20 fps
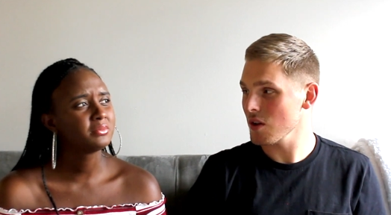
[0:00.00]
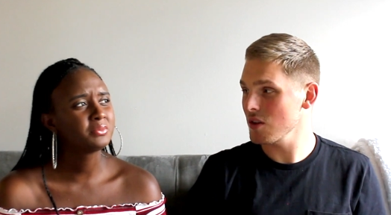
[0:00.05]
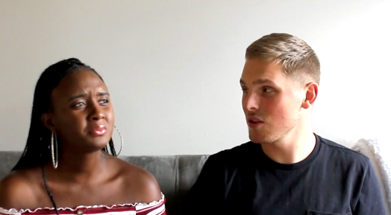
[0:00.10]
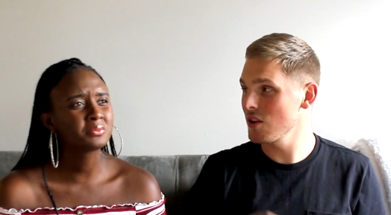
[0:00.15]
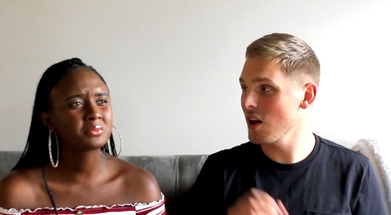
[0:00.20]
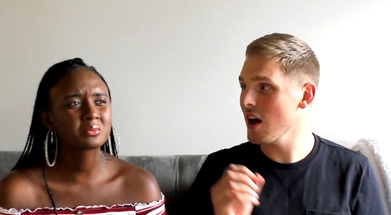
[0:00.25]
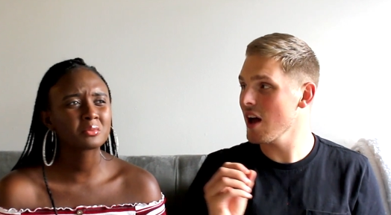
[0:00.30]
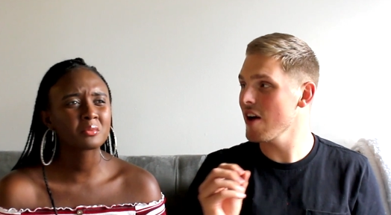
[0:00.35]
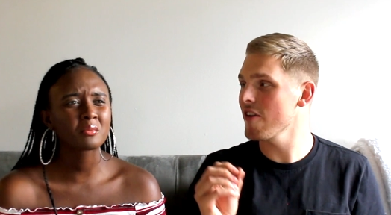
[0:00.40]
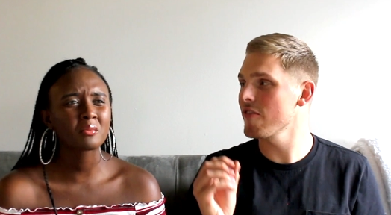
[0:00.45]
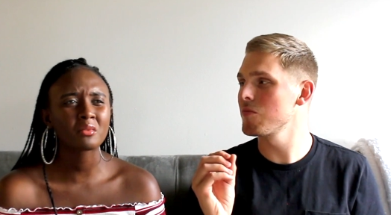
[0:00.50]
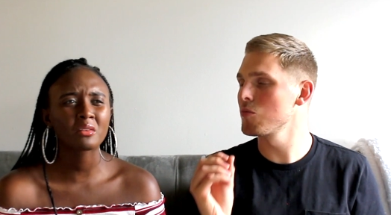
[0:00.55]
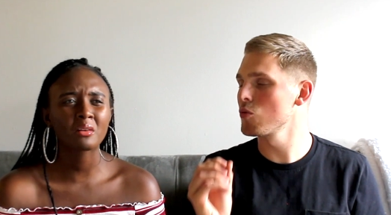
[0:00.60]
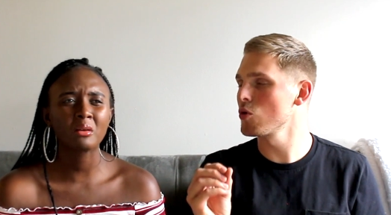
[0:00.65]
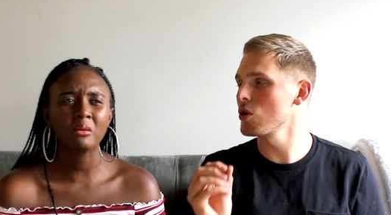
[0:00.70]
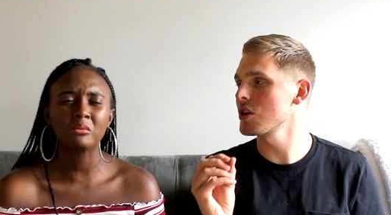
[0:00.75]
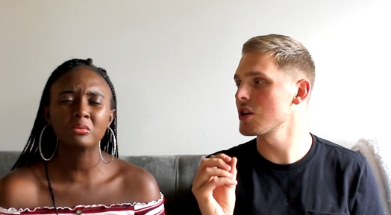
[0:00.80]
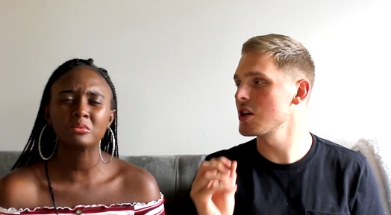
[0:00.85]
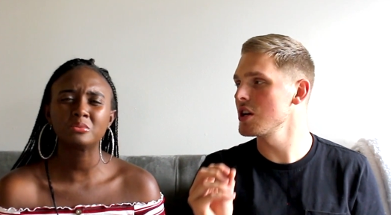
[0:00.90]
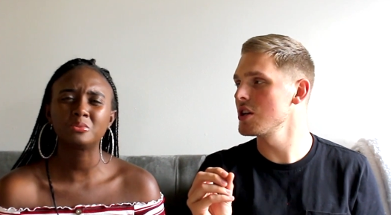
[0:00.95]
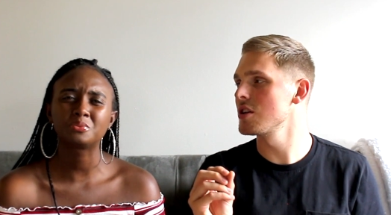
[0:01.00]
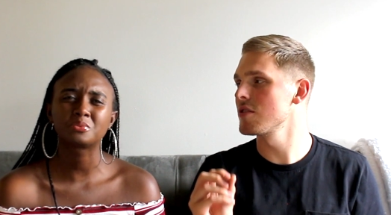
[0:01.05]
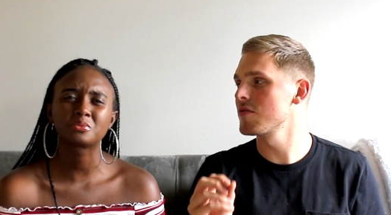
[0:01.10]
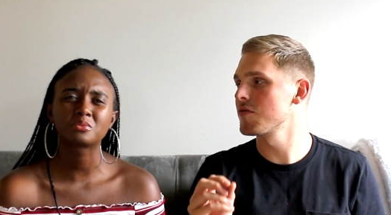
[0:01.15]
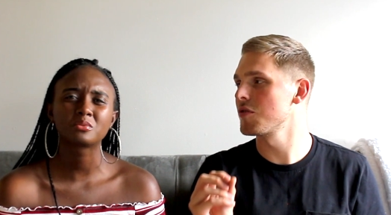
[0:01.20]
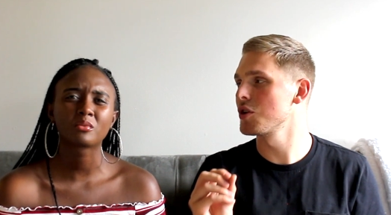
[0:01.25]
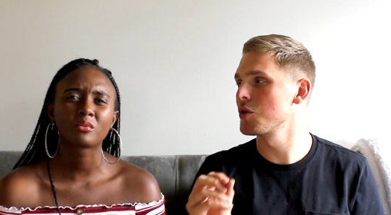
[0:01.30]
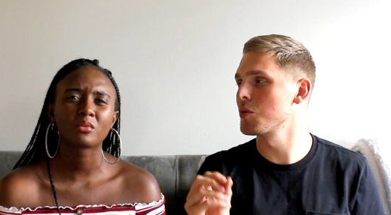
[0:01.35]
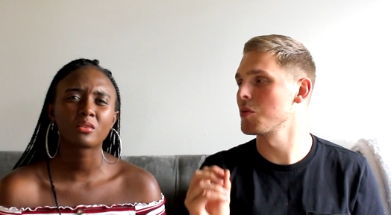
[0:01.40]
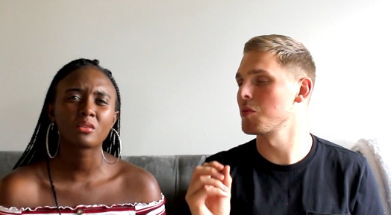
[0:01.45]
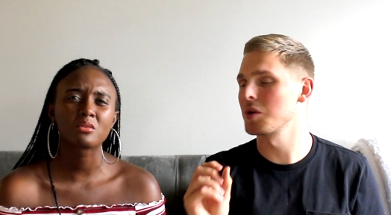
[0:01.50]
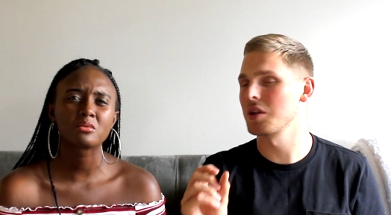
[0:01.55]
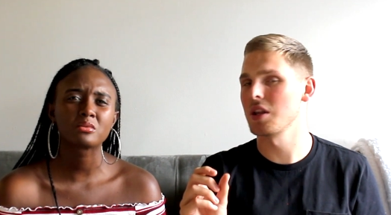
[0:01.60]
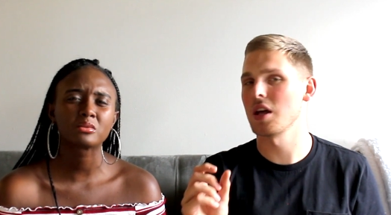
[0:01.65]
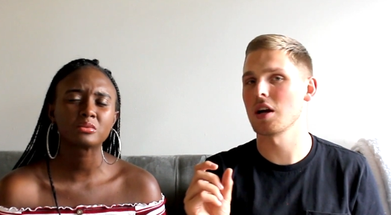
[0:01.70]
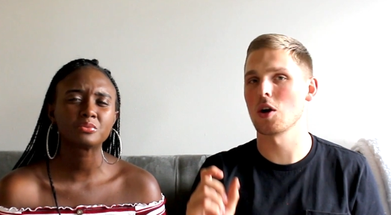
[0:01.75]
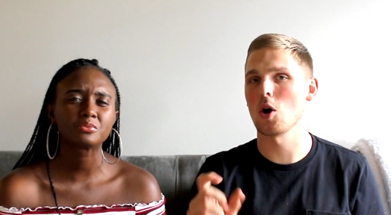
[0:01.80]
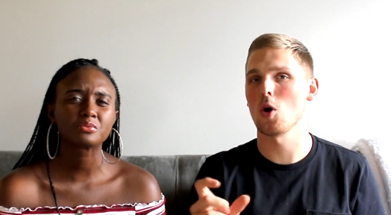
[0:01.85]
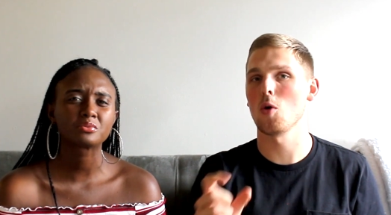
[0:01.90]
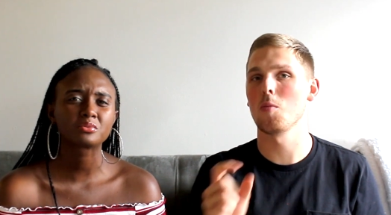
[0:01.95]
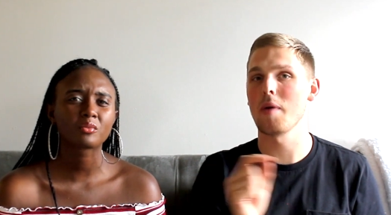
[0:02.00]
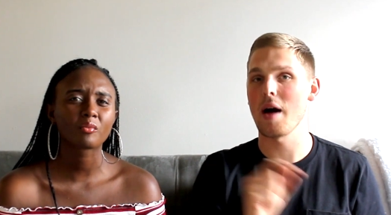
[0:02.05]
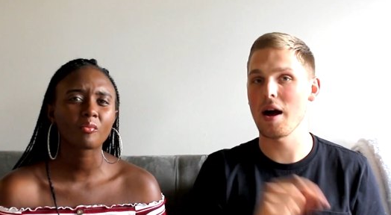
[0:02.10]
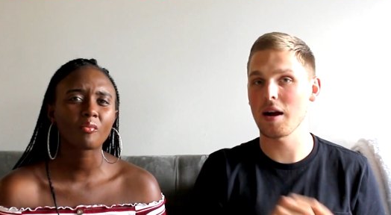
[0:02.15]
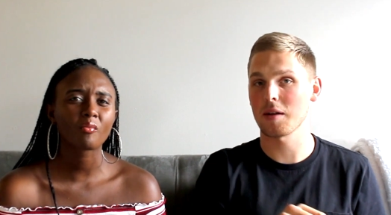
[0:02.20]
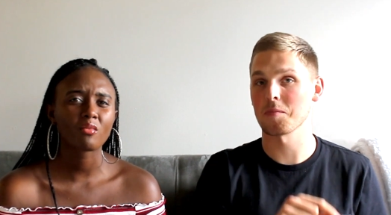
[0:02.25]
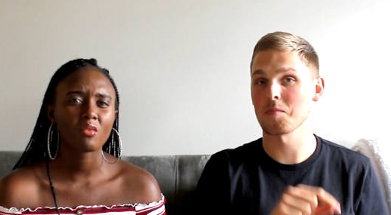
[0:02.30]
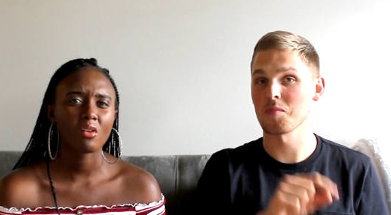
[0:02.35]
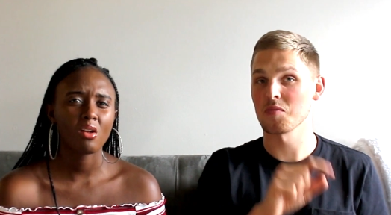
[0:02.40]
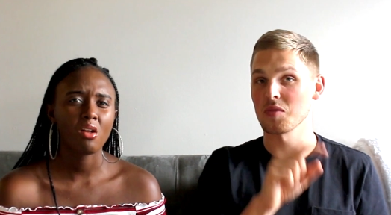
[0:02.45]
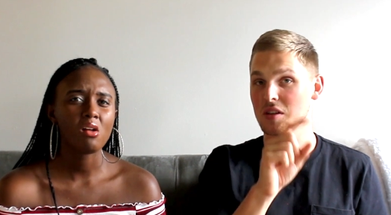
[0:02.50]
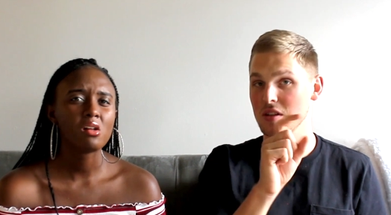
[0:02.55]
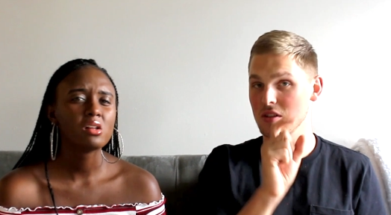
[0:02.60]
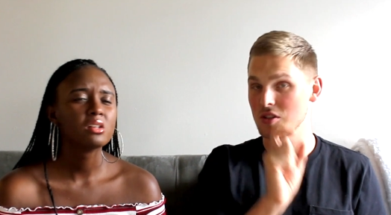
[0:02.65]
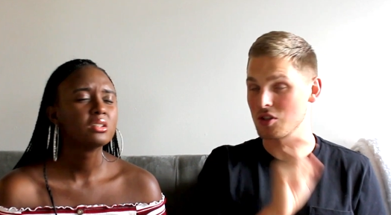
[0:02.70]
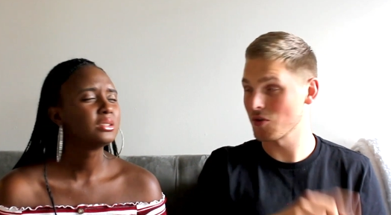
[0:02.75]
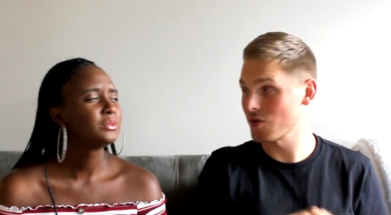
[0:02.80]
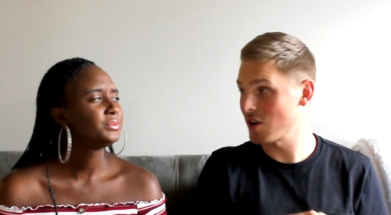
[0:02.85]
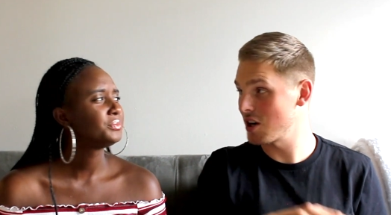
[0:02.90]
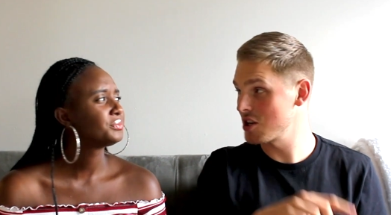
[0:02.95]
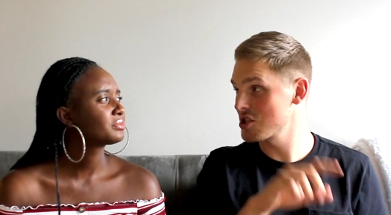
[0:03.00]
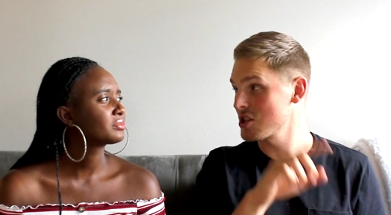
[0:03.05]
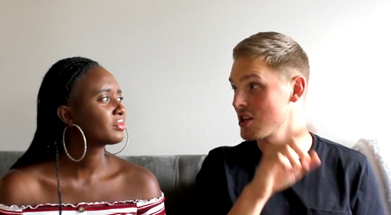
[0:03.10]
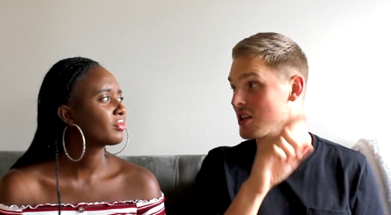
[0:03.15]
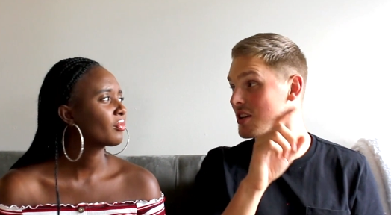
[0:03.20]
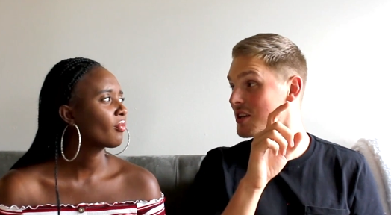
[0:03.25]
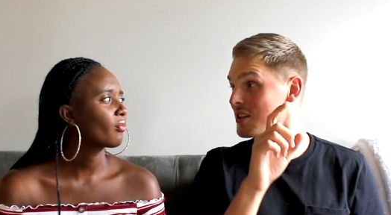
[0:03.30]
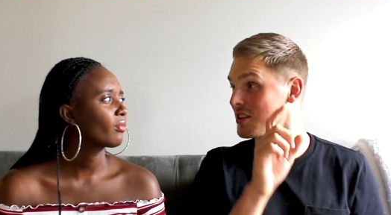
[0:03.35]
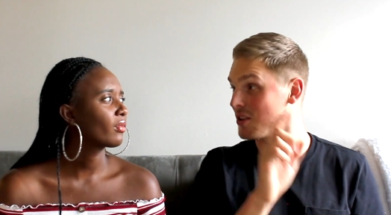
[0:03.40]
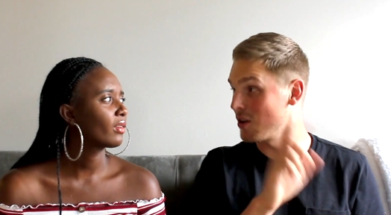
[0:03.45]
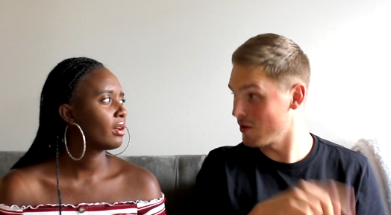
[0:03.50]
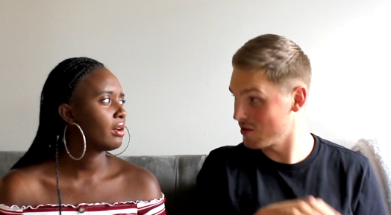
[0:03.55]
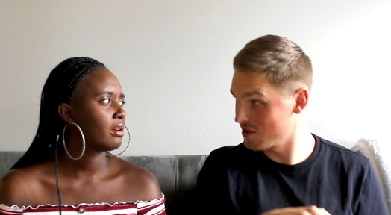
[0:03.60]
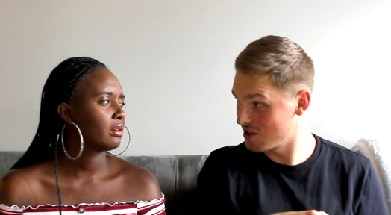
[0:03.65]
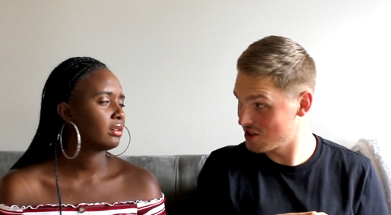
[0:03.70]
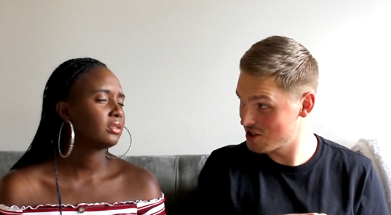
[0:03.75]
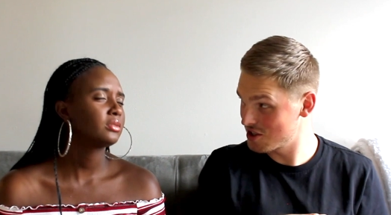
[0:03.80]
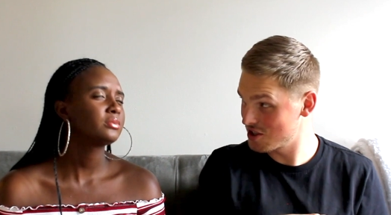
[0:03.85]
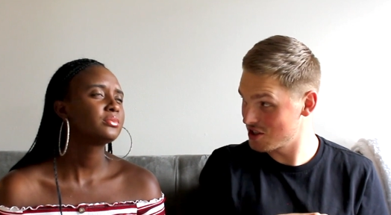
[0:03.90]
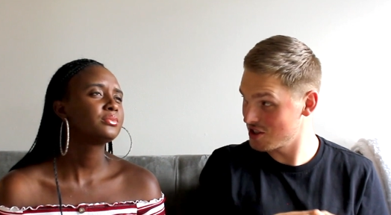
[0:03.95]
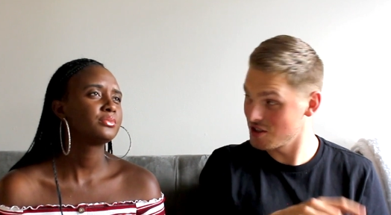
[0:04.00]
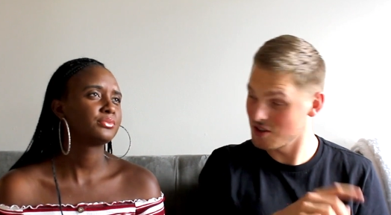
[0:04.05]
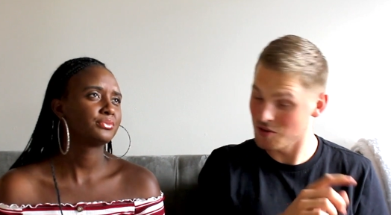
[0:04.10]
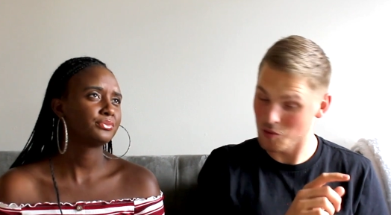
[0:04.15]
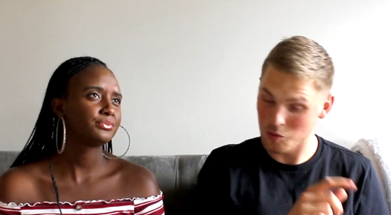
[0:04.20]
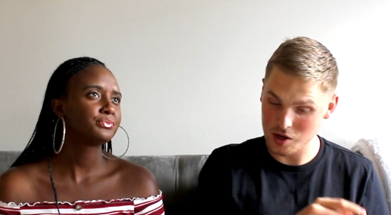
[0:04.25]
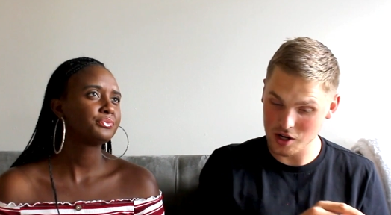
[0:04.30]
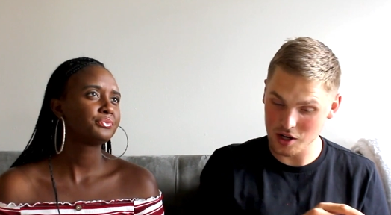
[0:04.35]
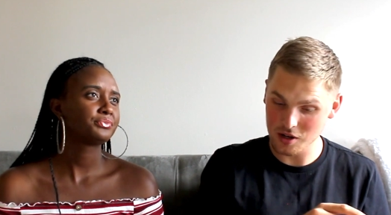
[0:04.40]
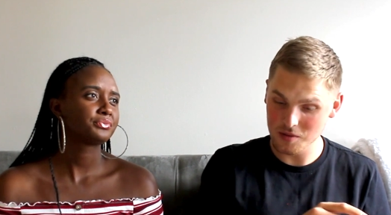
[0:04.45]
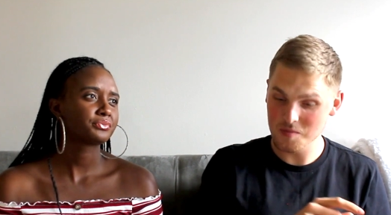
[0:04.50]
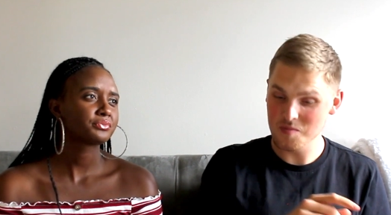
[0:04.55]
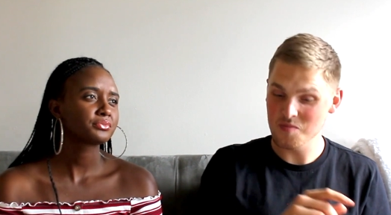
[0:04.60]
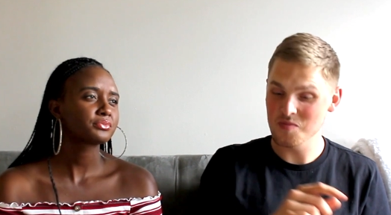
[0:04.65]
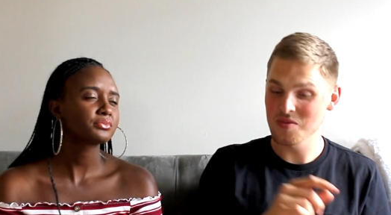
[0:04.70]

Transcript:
Speaker 1: And mm-hmm. I have more candy for you when I go back to Russia over this mm-hmm. winter.